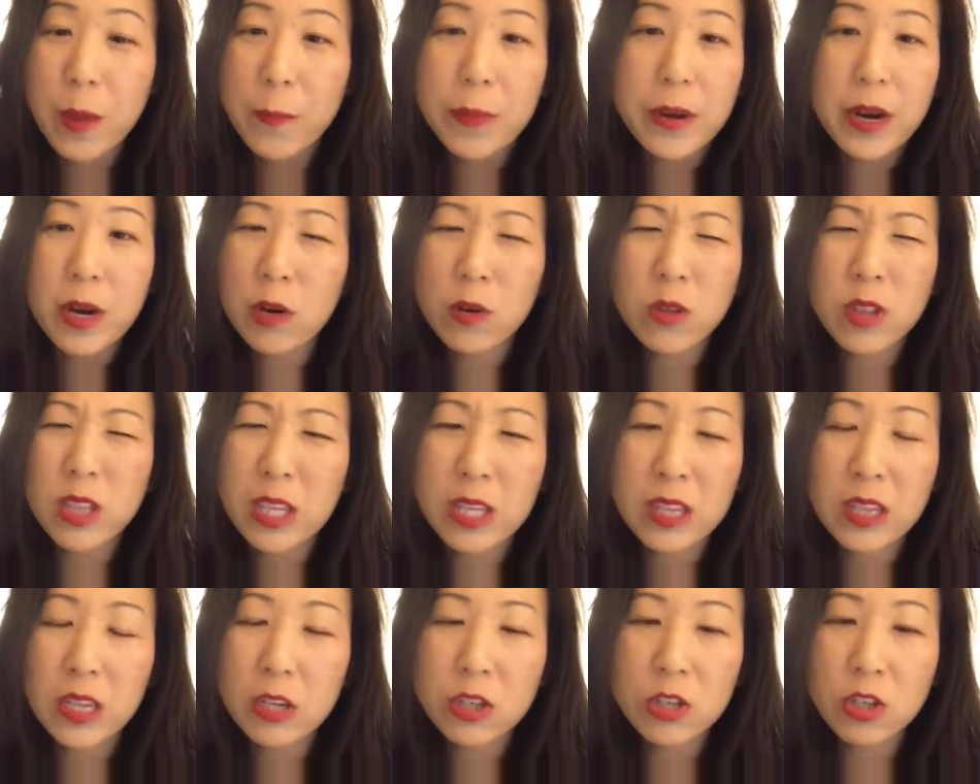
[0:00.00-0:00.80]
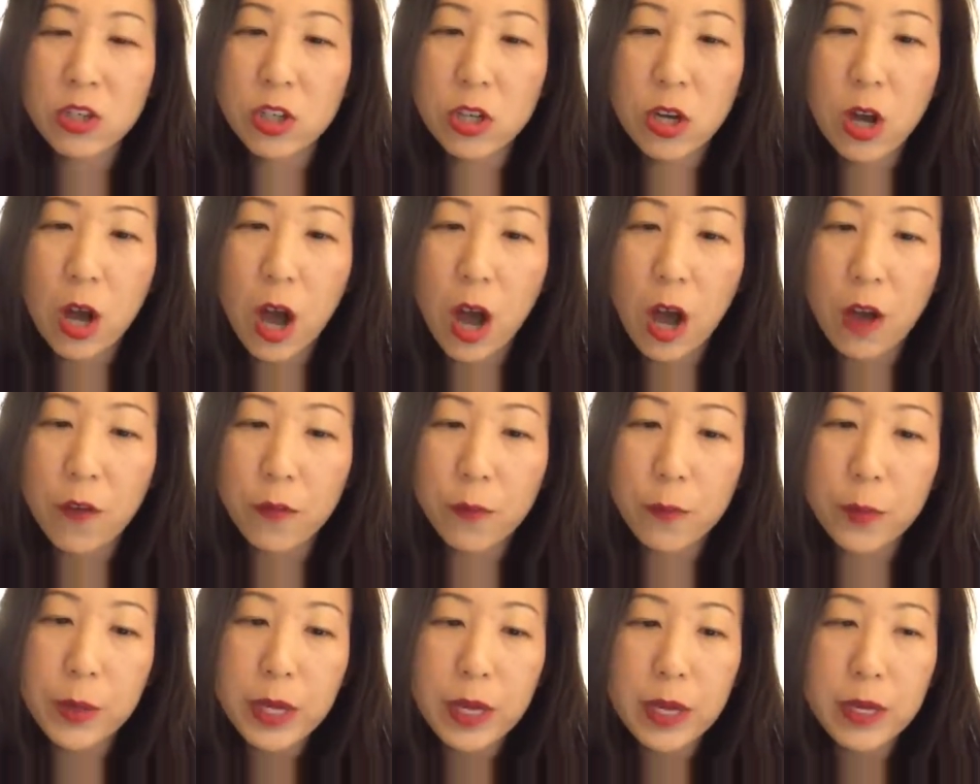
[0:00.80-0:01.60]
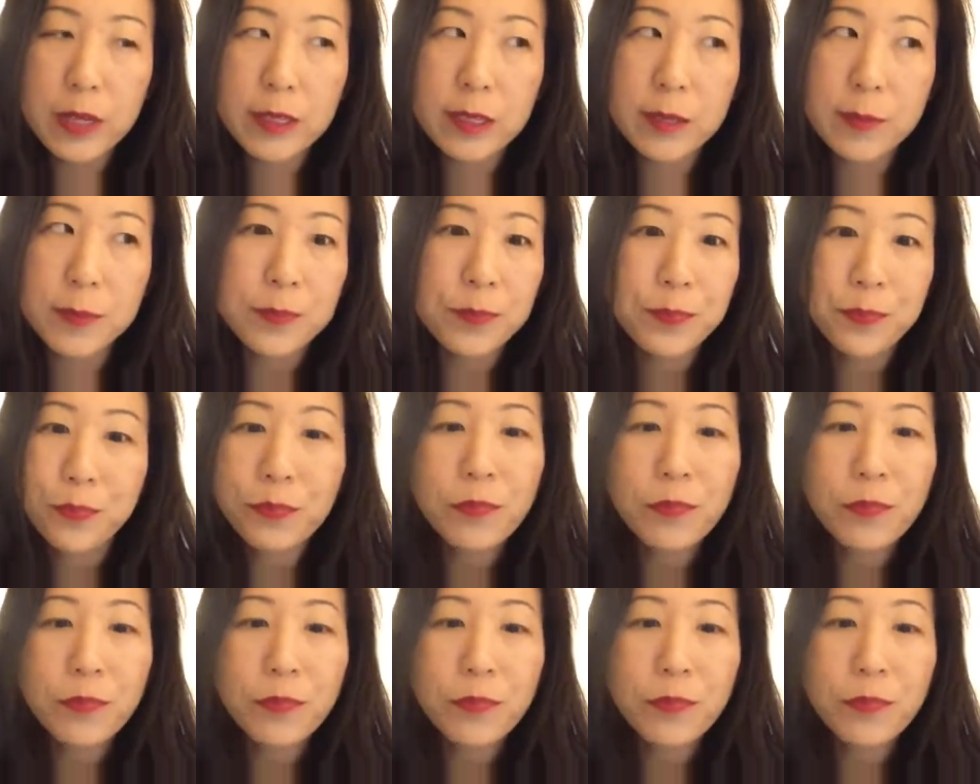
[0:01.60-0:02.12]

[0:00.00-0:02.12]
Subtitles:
But I don't think theirs took off because